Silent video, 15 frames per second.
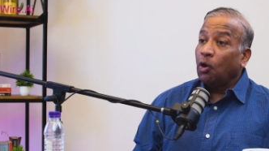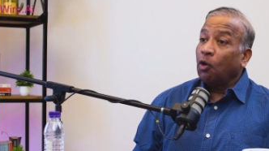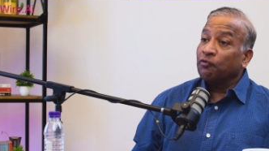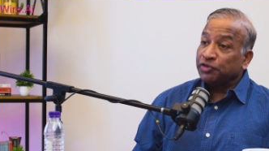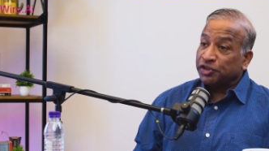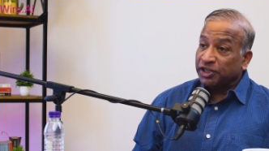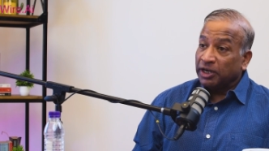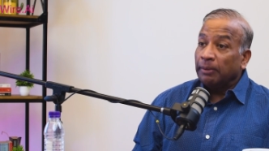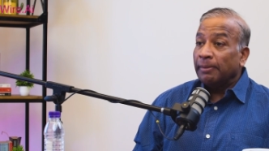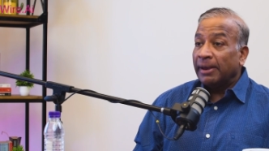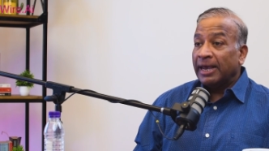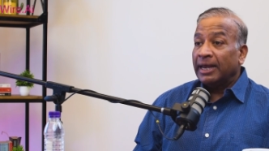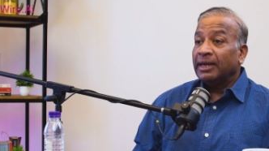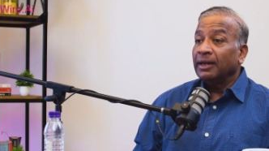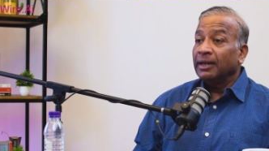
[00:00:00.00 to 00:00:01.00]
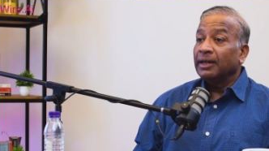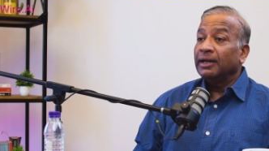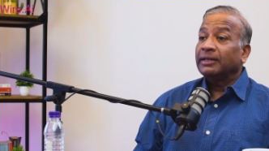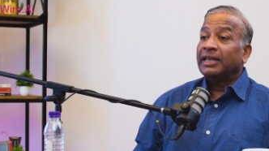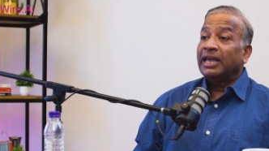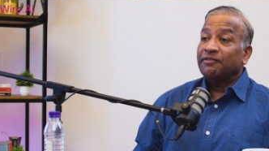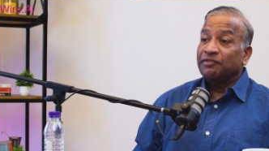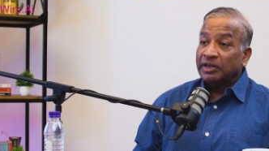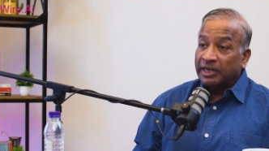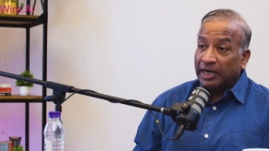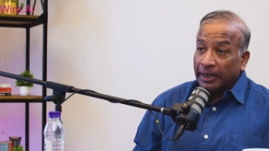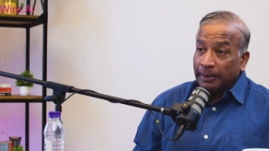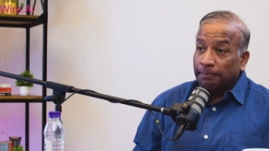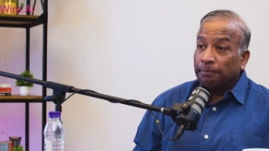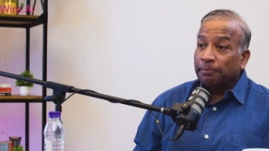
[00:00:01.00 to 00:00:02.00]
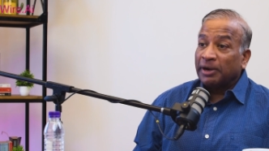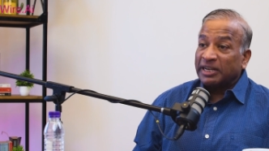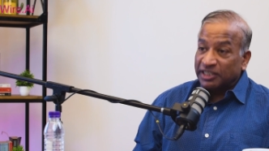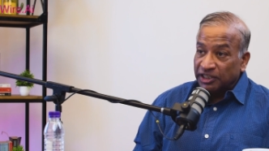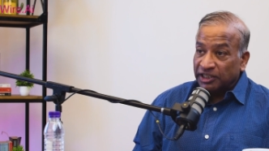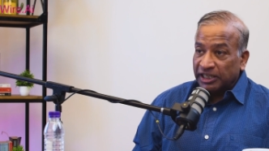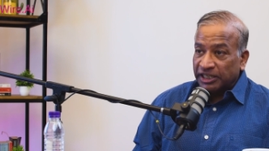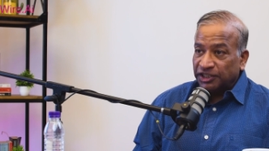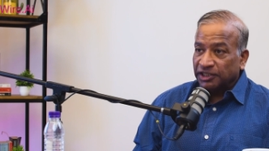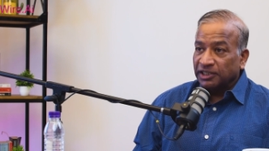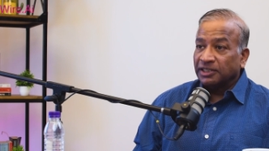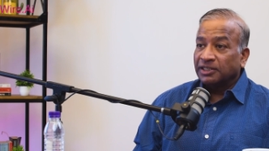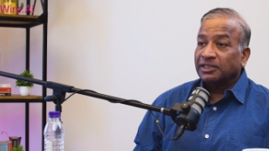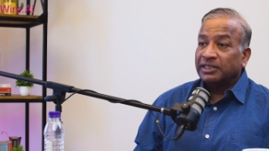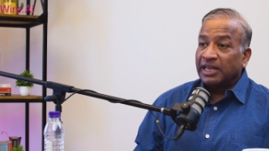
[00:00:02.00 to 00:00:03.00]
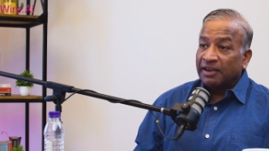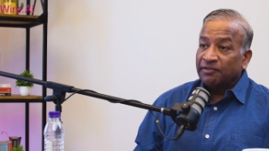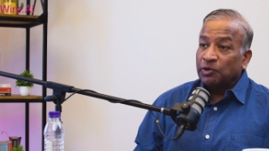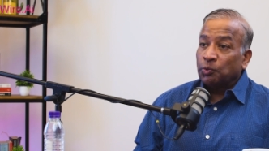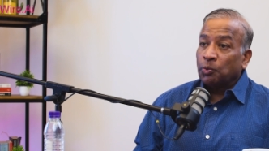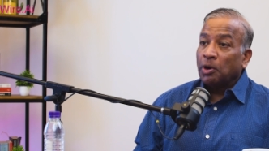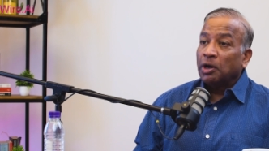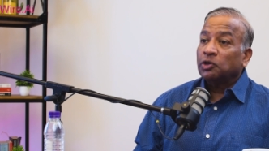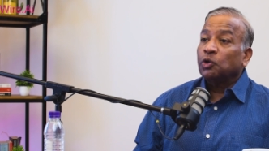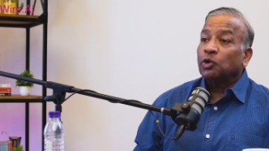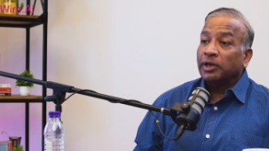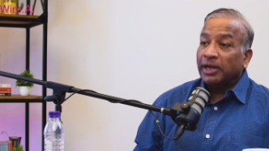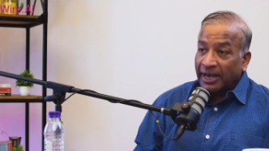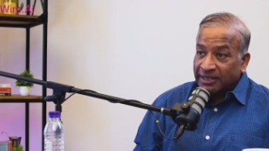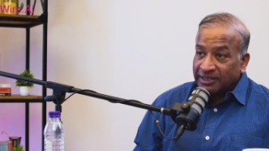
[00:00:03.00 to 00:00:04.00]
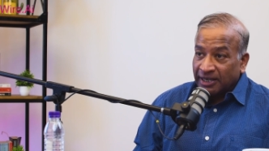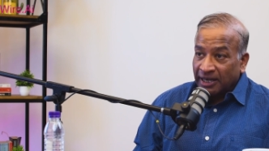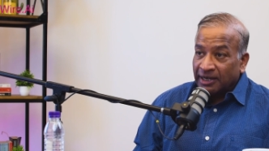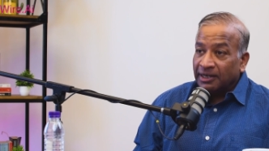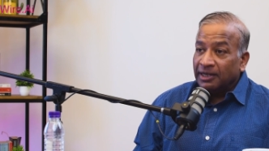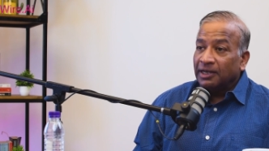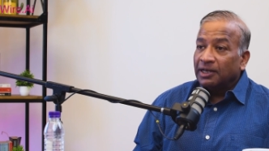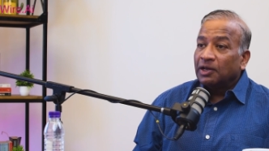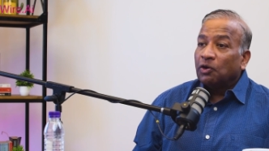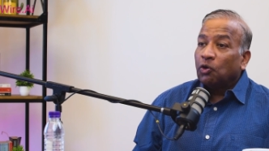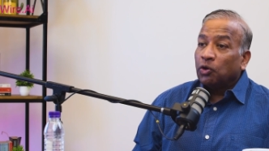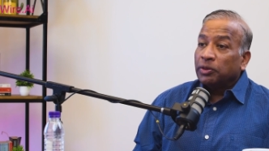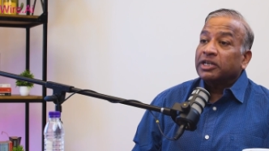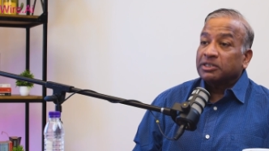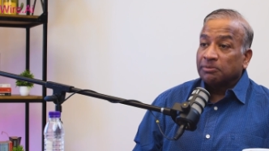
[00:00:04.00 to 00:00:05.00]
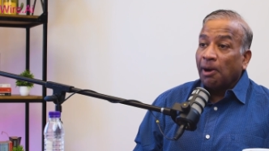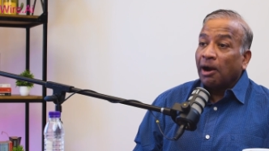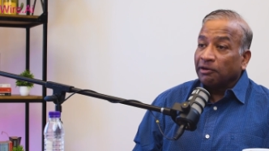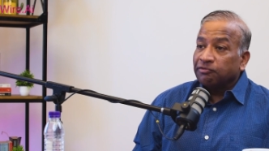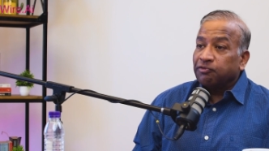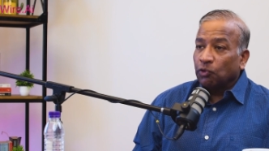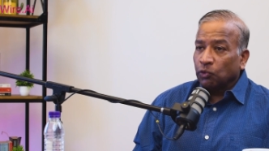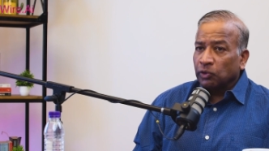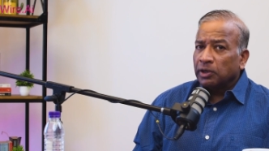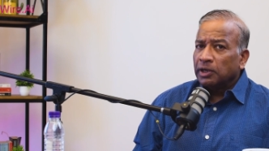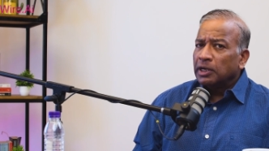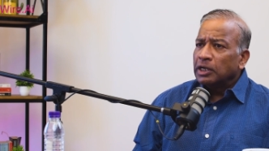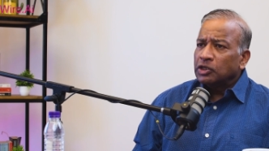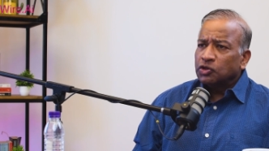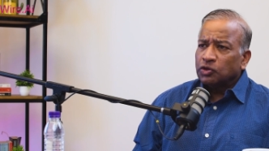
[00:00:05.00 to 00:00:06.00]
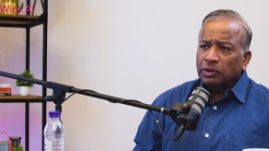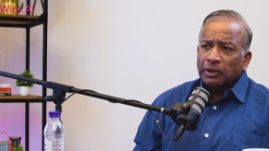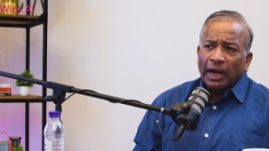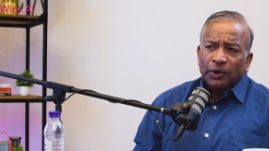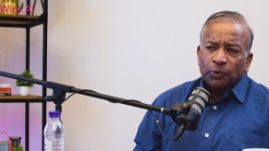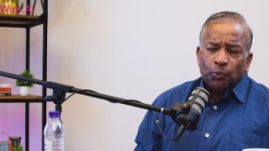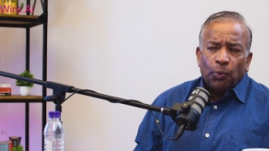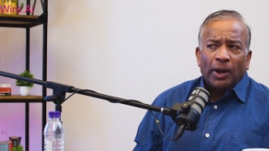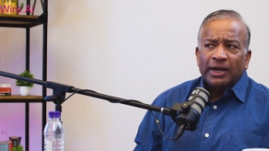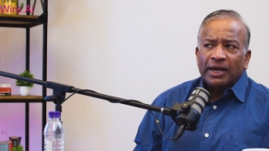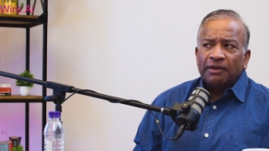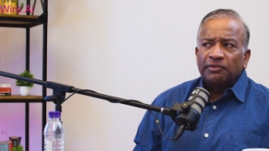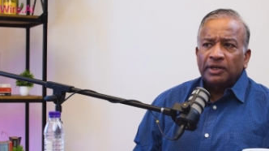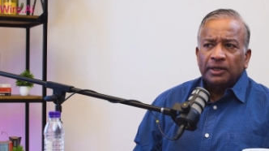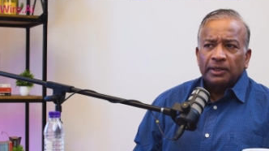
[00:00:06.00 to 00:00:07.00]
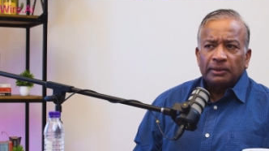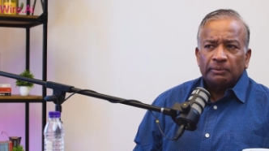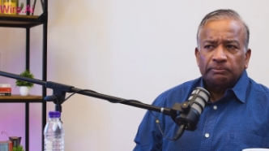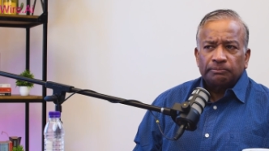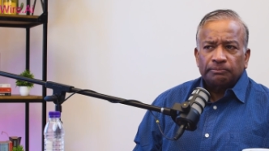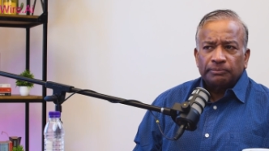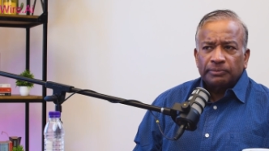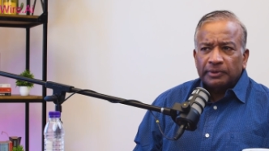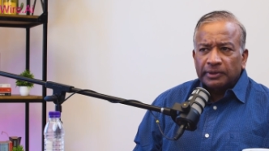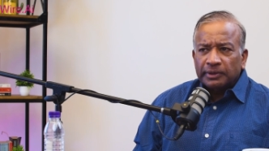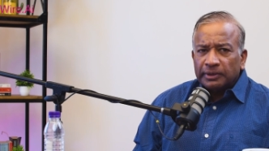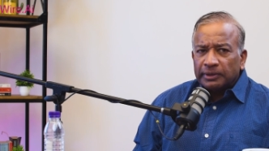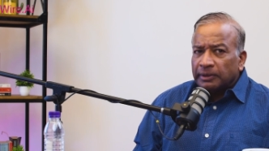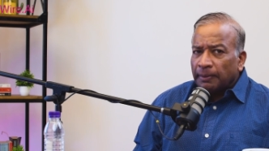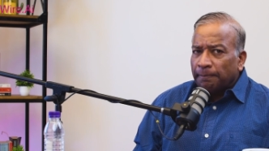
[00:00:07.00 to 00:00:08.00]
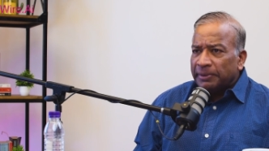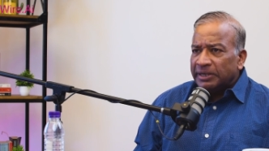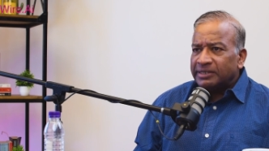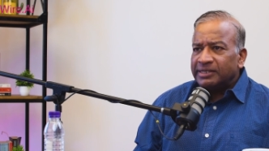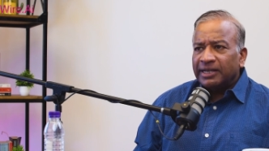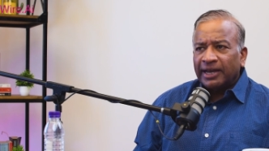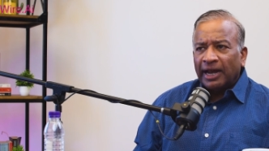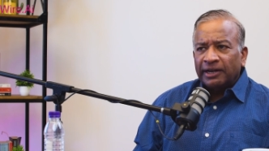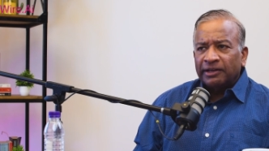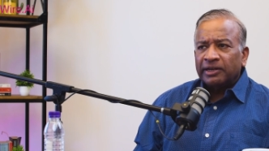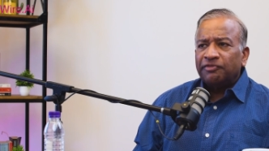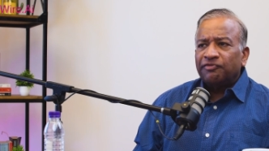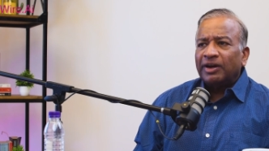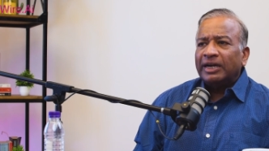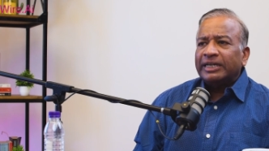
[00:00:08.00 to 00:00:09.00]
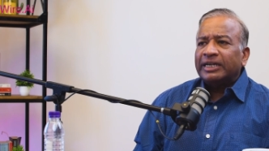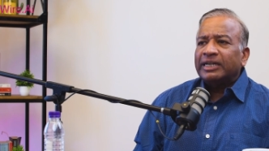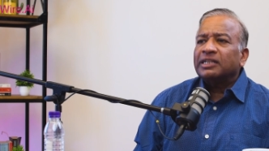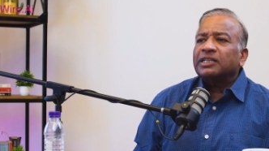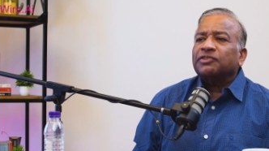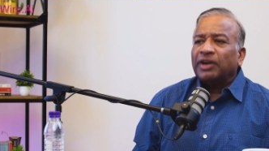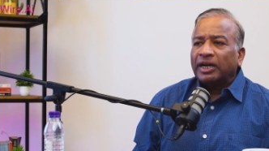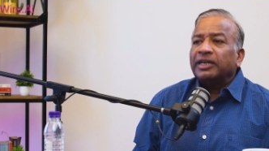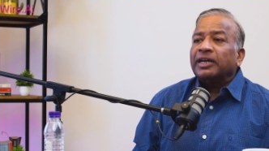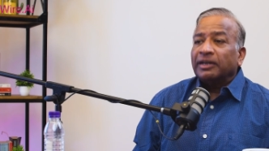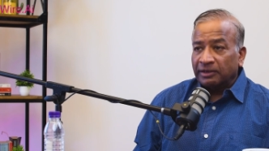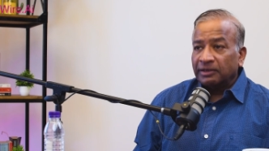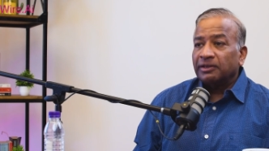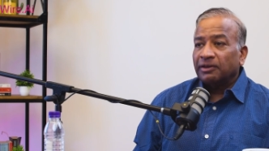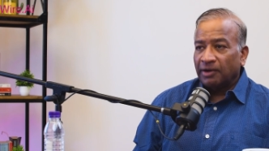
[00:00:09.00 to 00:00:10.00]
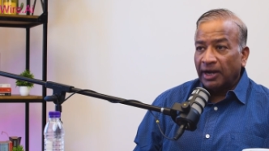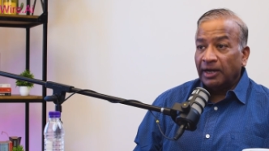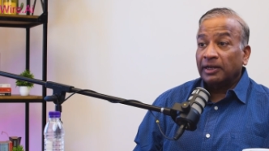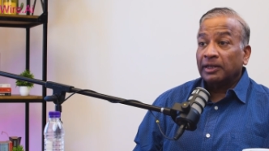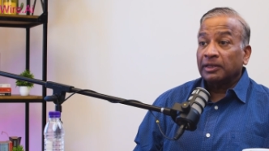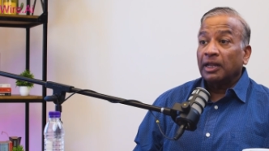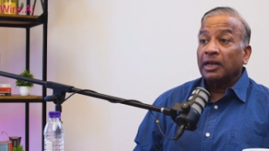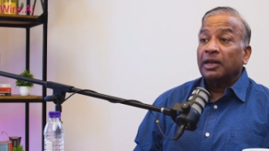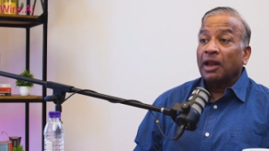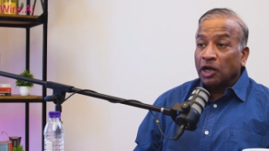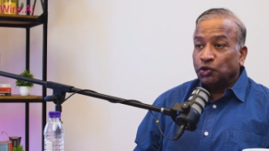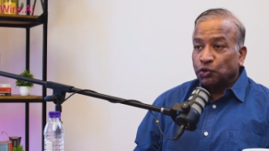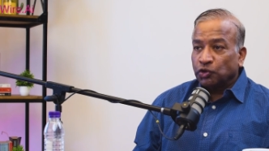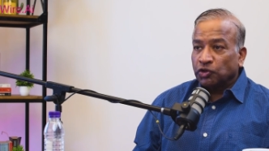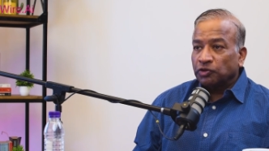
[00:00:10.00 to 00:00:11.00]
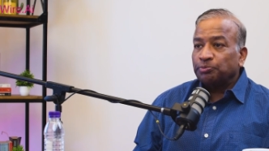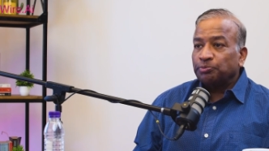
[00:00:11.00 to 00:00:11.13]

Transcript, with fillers: official mail, they even did presentations. They even worked on Excel on their smartphone. Mm. So at one level, the PC category felt a little threatened, right? Mm -hmm. The large users